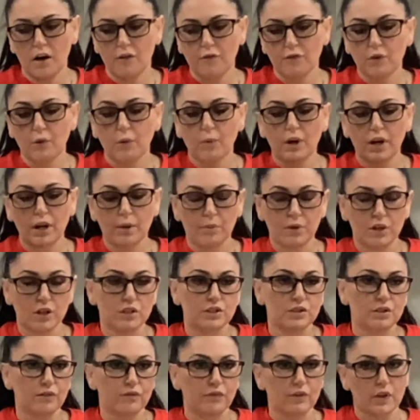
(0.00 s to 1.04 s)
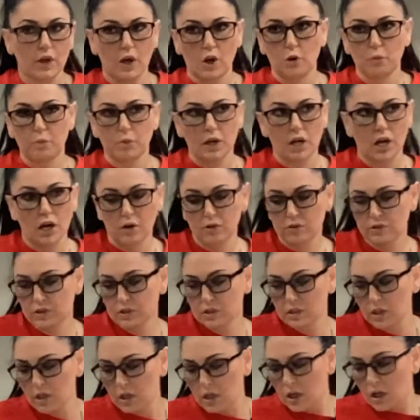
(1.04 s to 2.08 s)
for what I'm going to do for that open house.